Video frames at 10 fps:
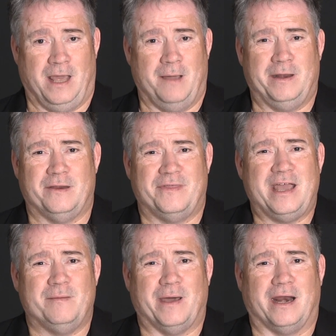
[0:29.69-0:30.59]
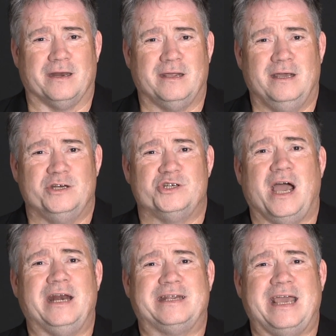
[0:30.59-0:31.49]
I mean, think about it.
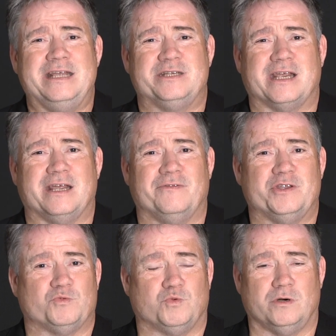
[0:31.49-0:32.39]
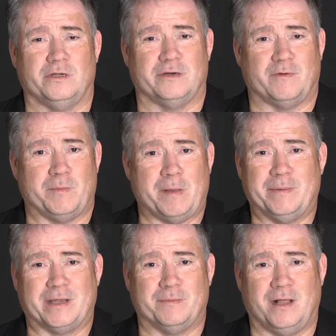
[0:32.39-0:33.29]
John Kasich in this world of
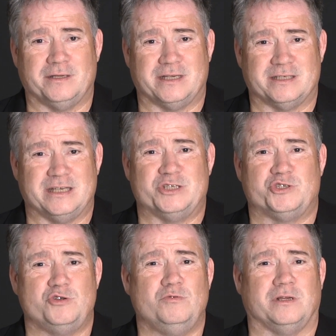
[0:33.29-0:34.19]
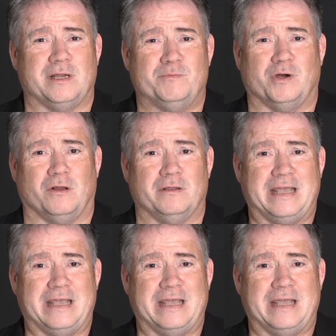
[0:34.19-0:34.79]
Republican politics is too liberal.